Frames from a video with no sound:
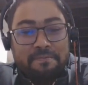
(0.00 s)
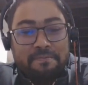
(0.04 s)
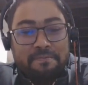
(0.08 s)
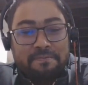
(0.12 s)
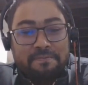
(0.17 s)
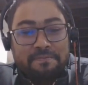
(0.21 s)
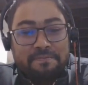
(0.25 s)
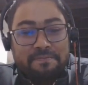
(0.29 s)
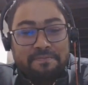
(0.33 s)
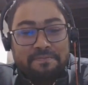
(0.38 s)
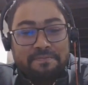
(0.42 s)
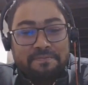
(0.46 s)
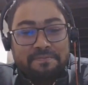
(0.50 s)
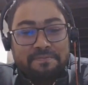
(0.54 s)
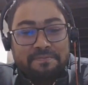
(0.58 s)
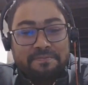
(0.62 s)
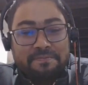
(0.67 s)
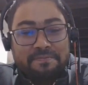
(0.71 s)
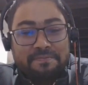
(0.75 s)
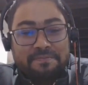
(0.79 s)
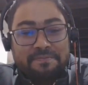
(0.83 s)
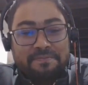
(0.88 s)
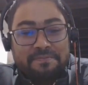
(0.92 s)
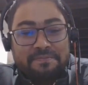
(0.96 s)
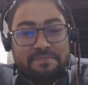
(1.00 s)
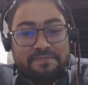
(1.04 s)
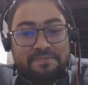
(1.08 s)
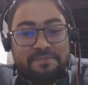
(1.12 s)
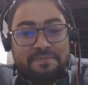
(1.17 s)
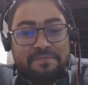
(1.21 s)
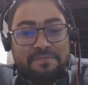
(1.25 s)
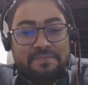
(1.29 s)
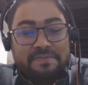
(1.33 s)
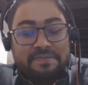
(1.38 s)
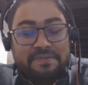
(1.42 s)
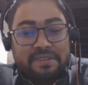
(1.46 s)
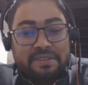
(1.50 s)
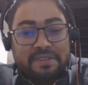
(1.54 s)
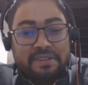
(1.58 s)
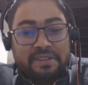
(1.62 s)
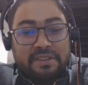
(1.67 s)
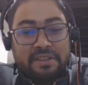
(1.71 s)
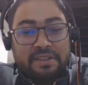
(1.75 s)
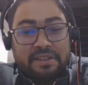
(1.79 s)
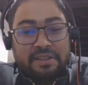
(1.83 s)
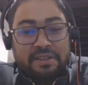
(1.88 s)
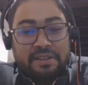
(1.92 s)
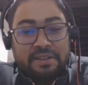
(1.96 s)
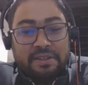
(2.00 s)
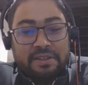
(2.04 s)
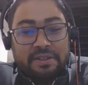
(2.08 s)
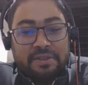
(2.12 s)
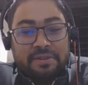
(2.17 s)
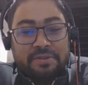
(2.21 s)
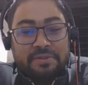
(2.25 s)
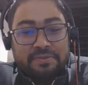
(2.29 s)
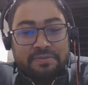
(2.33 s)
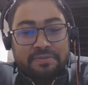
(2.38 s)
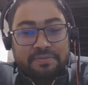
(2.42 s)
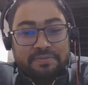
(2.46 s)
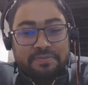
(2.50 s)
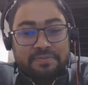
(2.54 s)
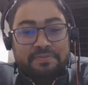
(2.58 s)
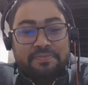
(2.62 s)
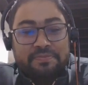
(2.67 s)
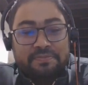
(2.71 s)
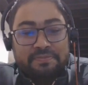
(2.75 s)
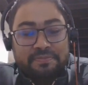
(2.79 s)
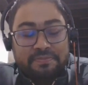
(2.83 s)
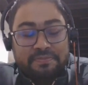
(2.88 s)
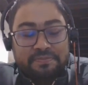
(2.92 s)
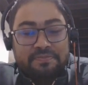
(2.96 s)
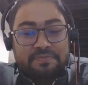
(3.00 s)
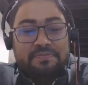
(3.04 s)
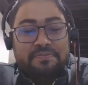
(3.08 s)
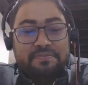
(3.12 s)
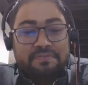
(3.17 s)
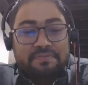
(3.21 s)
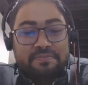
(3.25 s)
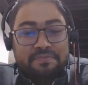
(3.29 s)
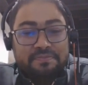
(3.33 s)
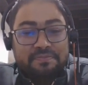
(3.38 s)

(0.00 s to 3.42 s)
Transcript: [no speech]